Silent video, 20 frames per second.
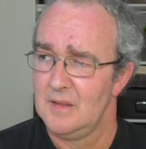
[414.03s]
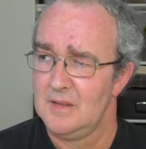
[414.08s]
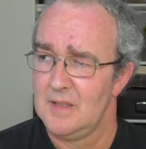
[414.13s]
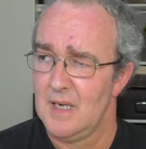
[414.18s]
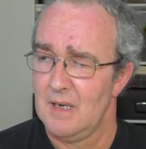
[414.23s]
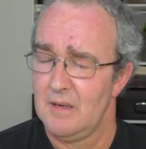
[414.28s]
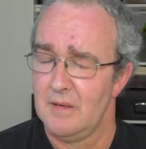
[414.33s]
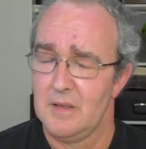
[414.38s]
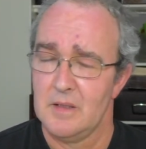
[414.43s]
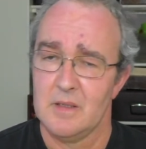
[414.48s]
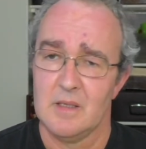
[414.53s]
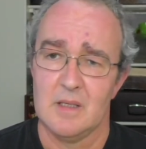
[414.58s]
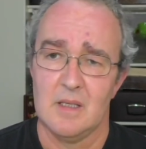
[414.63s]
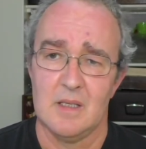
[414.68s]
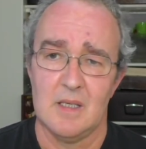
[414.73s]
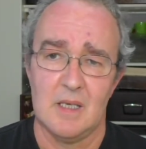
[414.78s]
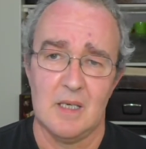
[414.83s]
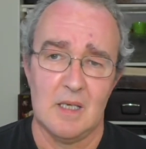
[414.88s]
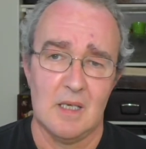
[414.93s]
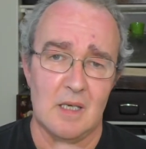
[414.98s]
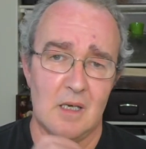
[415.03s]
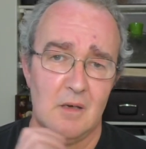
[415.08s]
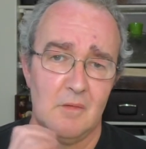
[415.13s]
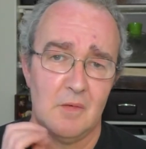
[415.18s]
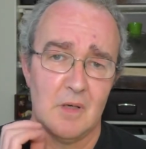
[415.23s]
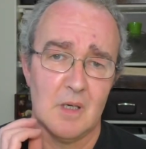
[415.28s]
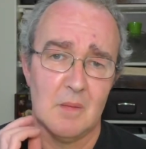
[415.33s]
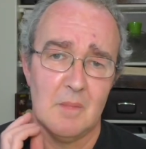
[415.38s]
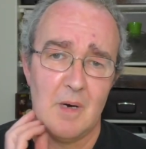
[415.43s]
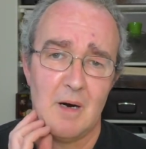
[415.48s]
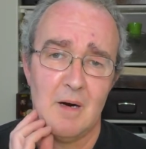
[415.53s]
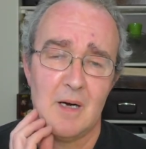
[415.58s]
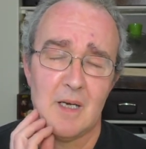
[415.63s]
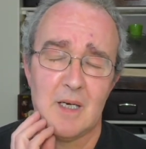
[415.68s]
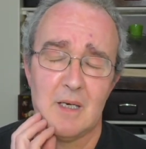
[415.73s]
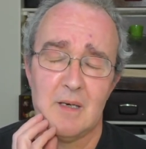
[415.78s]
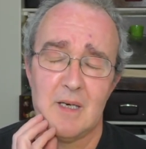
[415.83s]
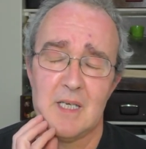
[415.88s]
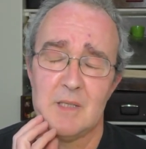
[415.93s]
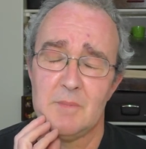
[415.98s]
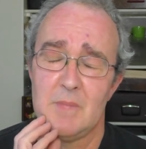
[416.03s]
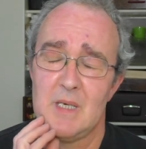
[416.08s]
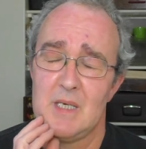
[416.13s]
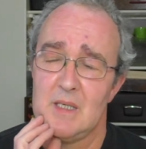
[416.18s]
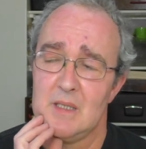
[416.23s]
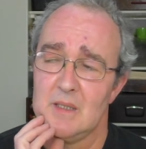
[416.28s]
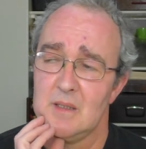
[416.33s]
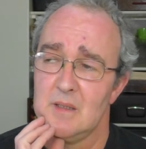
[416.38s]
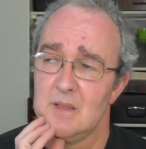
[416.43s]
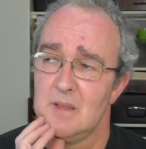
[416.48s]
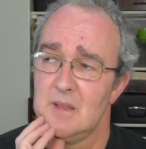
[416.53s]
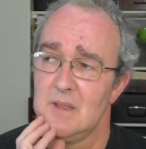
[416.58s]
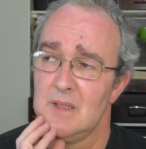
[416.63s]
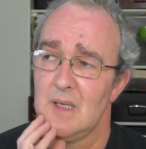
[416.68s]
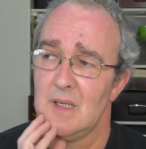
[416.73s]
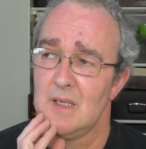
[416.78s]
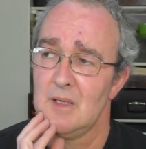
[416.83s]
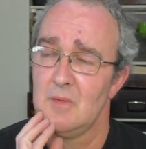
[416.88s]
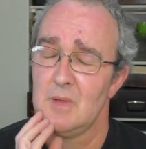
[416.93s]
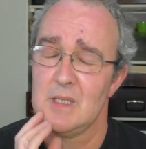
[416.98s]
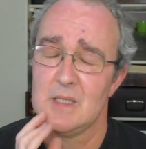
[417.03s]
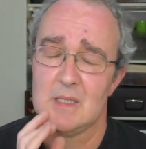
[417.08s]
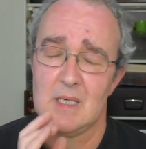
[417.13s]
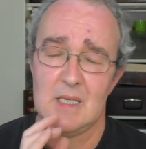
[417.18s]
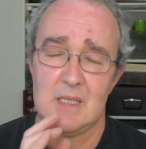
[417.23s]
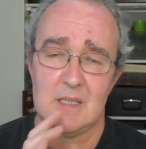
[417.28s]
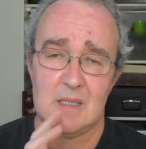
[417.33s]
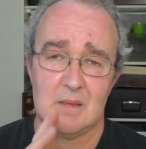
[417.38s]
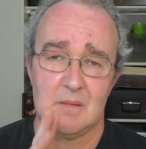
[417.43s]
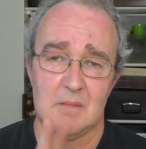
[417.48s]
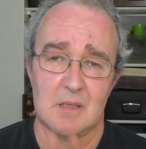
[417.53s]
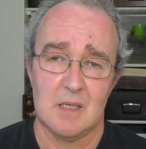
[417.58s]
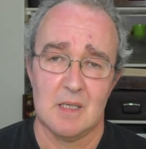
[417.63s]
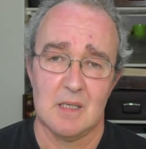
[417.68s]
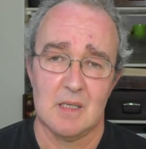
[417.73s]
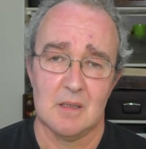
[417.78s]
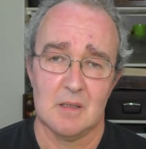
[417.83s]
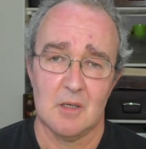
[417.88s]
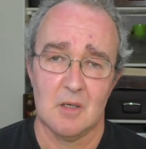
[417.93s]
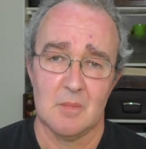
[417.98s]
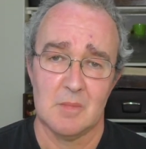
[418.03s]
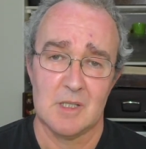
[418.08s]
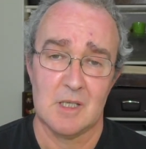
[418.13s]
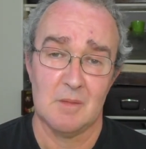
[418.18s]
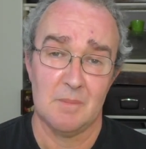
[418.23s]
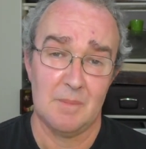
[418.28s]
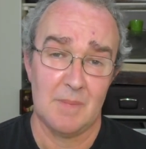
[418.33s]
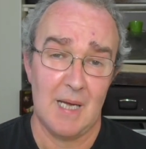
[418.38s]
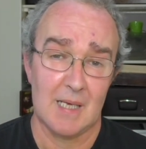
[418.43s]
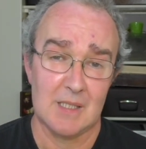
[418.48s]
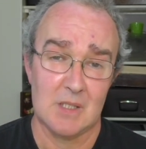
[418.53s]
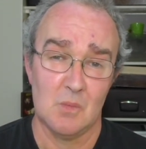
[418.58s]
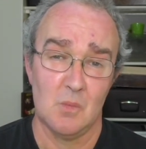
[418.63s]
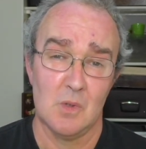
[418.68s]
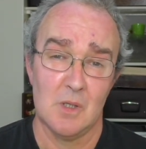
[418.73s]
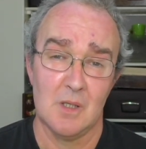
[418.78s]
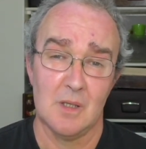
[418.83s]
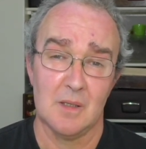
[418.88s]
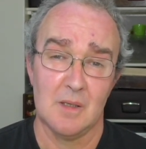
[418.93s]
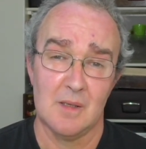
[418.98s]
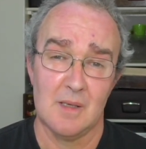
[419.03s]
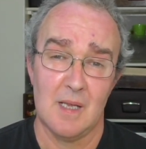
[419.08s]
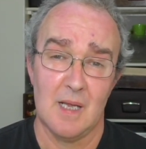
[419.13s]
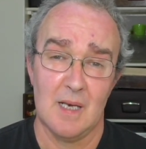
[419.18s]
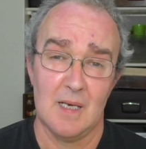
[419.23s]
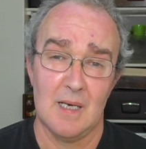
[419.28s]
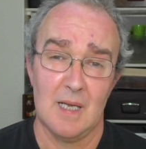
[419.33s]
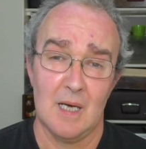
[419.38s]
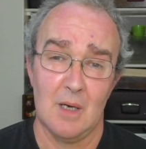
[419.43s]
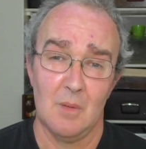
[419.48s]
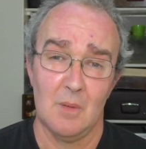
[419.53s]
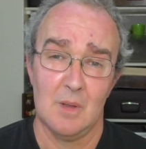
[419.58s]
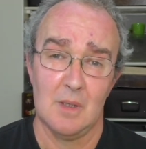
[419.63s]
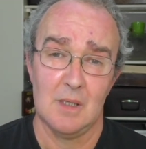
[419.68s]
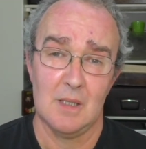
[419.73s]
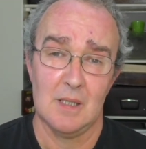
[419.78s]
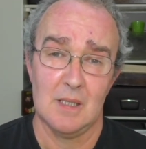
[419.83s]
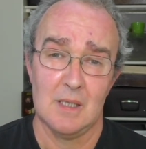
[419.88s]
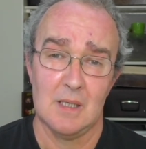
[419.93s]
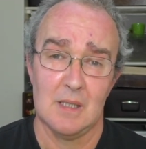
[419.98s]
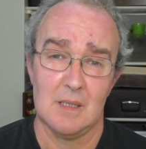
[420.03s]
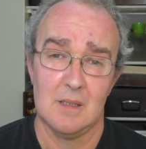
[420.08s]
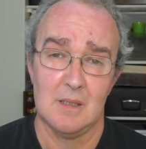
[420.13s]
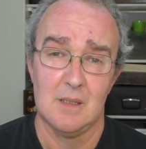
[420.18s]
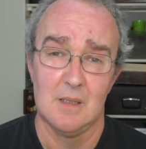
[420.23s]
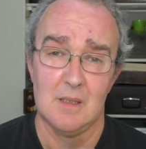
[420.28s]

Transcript: Darren uh, over in America, he's been, I know he's, he's uh, got himself back to work and that now. Uh,